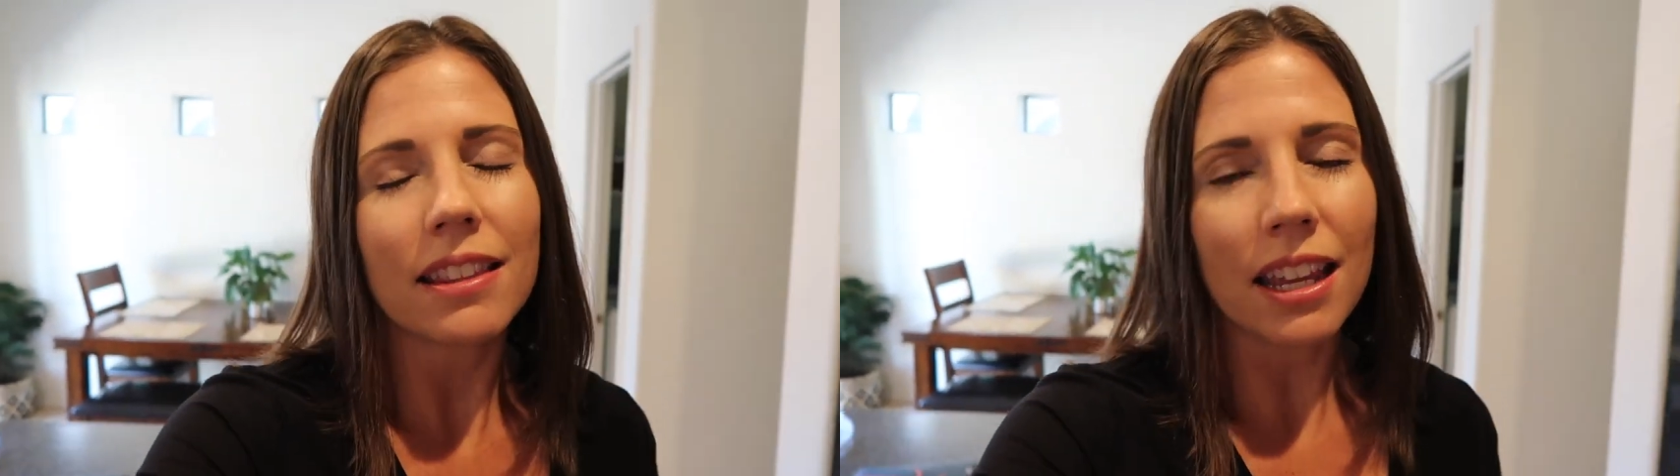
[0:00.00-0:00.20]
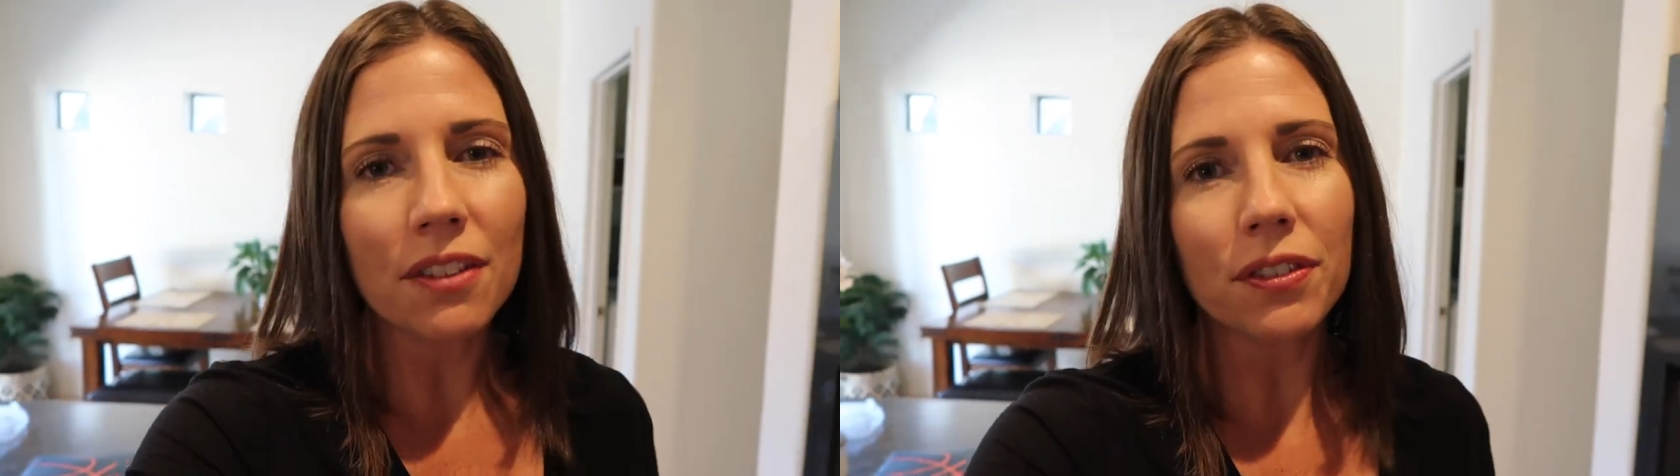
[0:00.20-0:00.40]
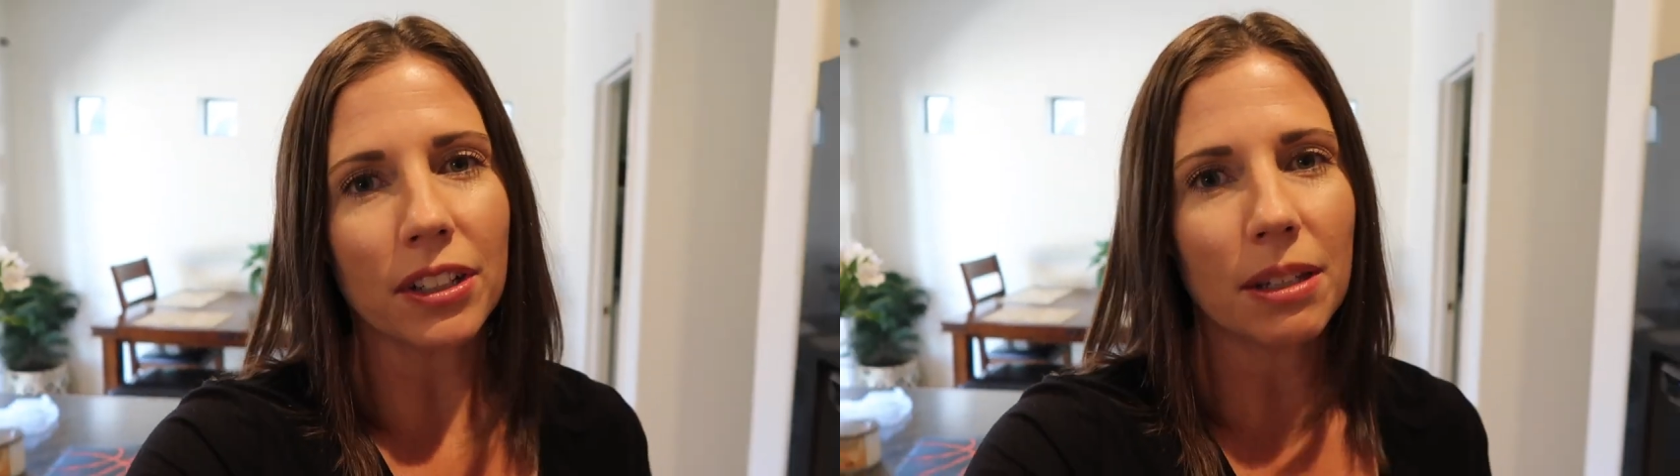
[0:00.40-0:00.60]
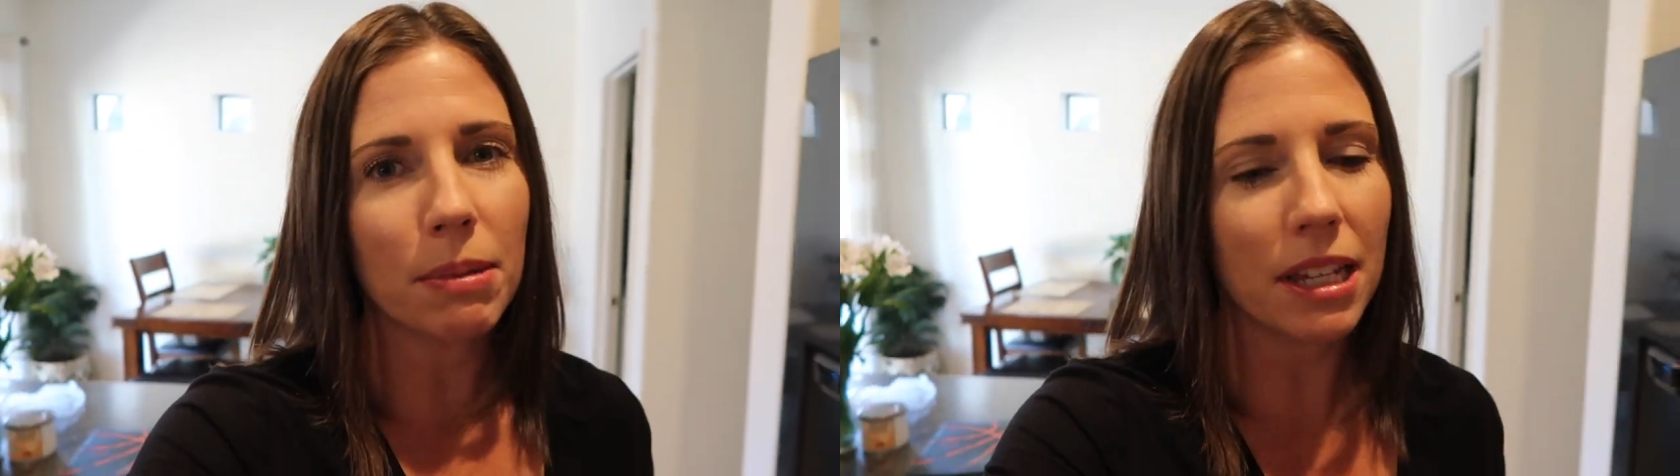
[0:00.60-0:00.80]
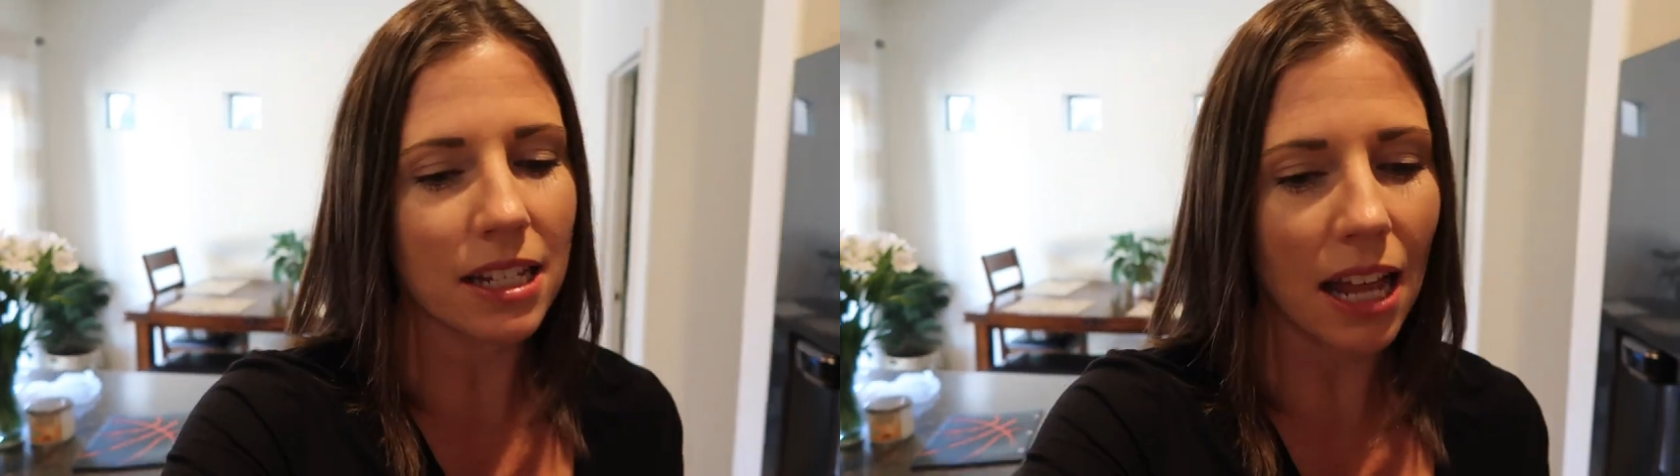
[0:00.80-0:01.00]
thankfully,
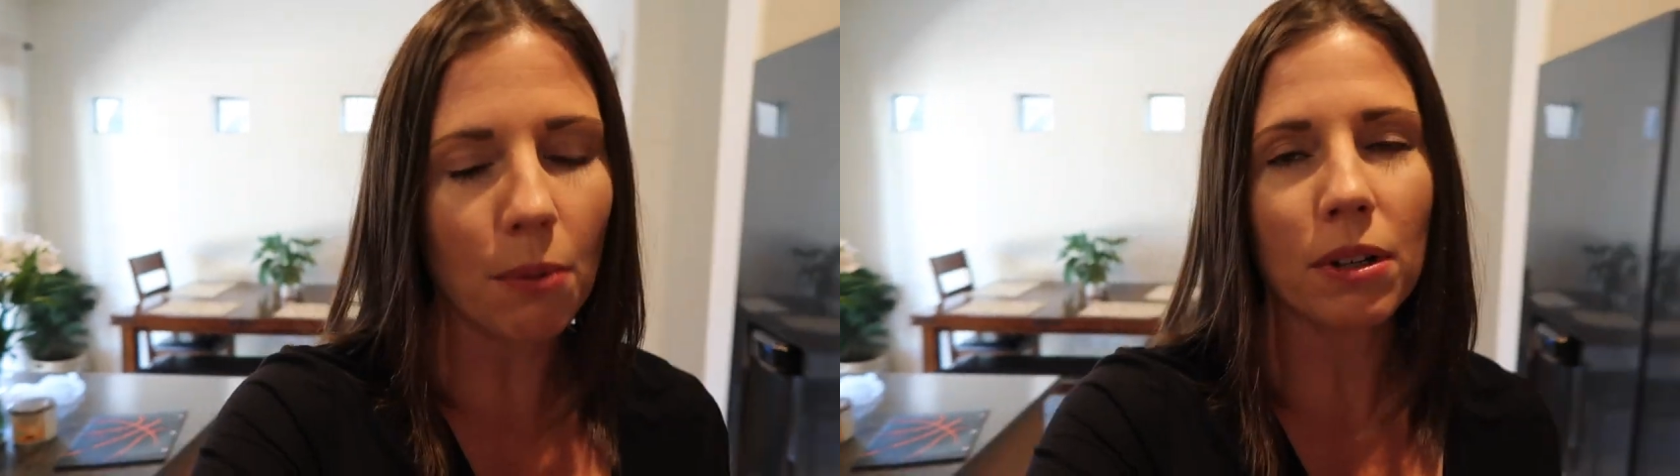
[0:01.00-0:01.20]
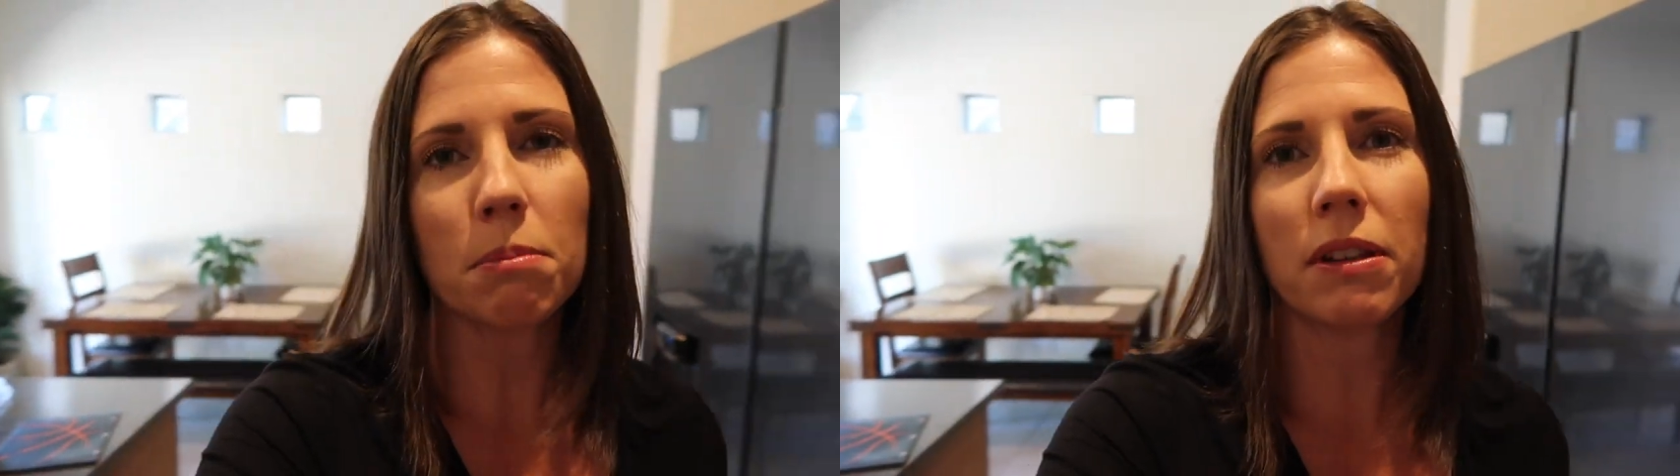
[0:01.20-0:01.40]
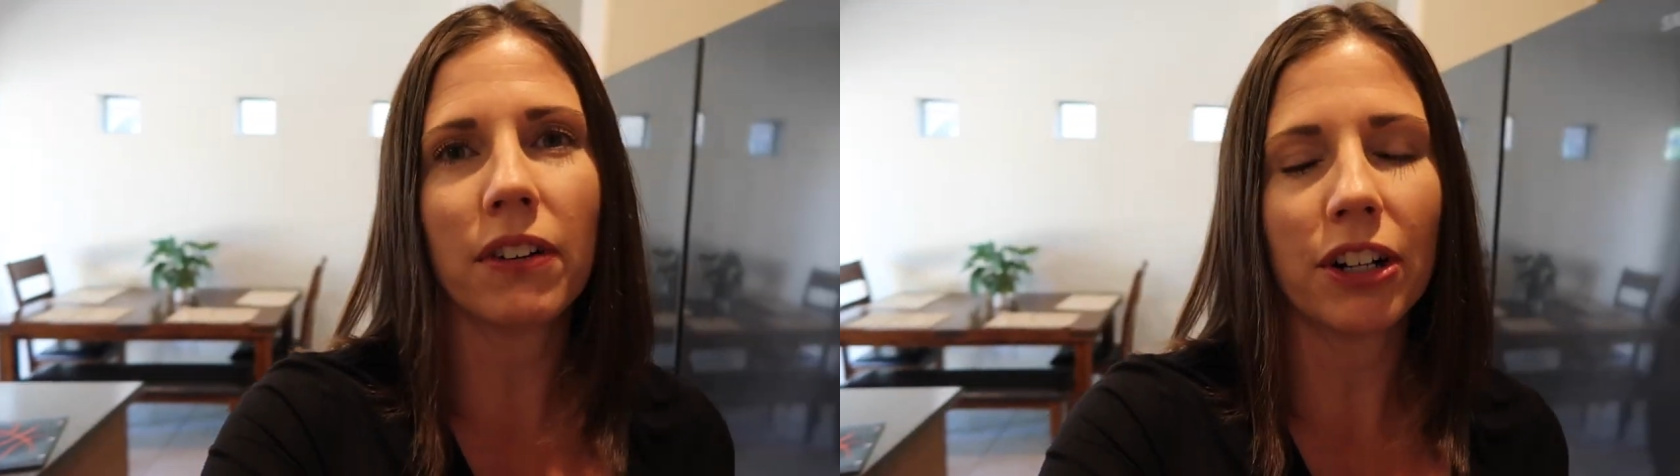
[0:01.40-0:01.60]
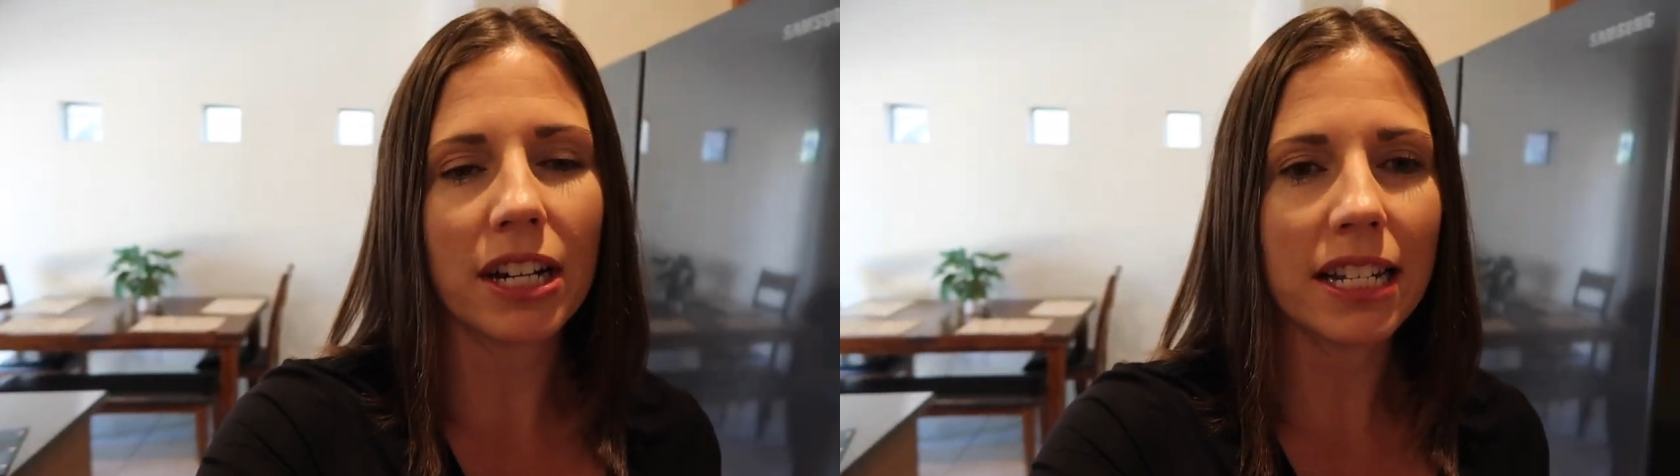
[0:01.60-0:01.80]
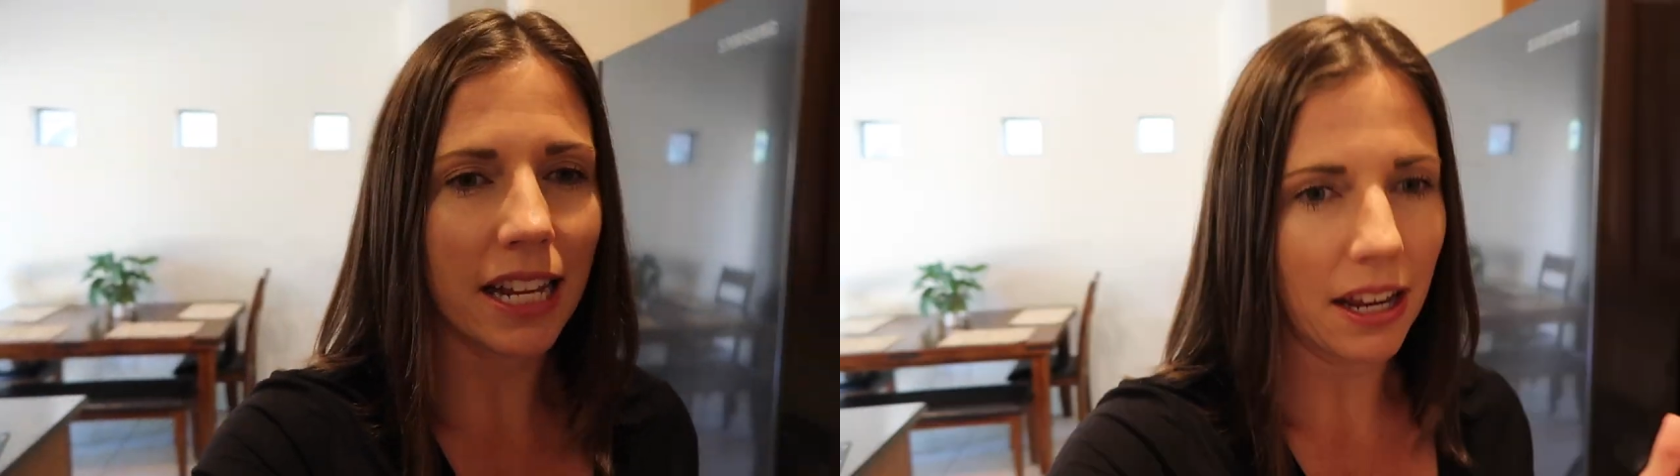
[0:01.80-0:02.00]
because that wouldn't be
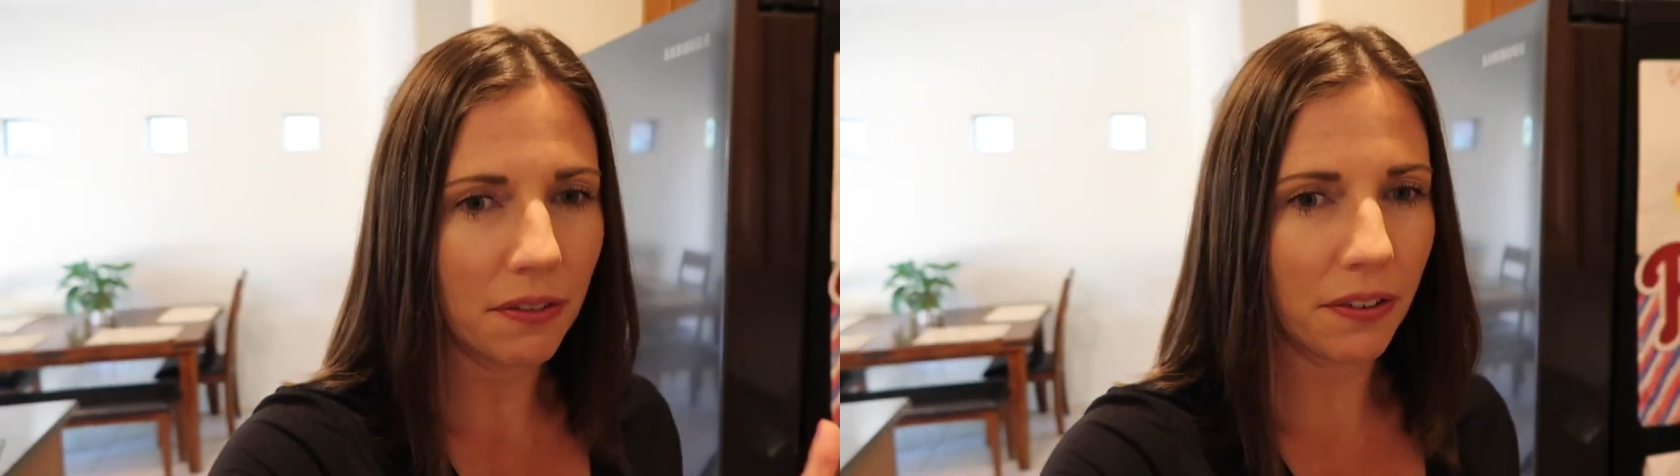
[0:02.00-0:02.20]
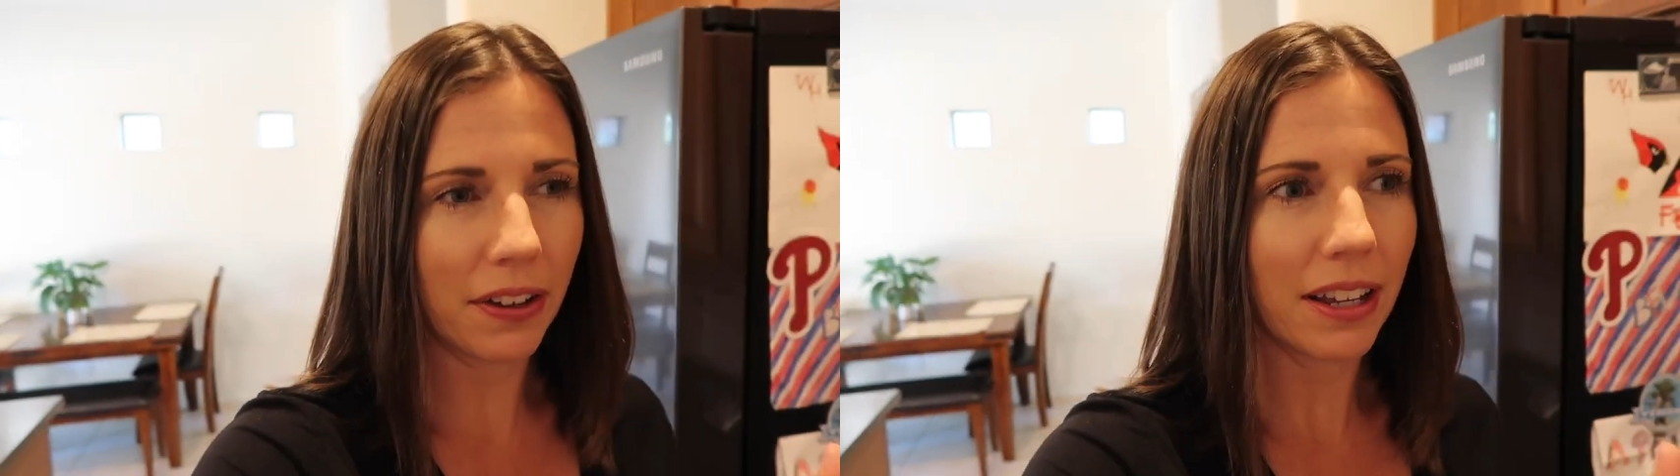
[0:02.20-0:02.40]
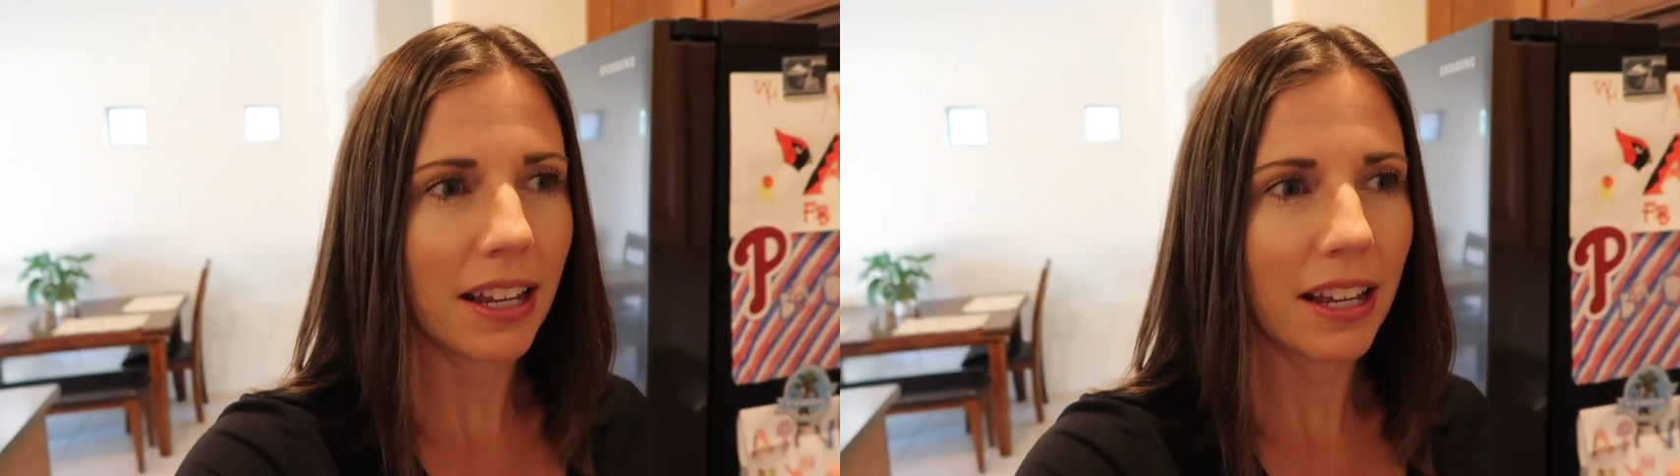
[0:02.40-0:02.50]
very safe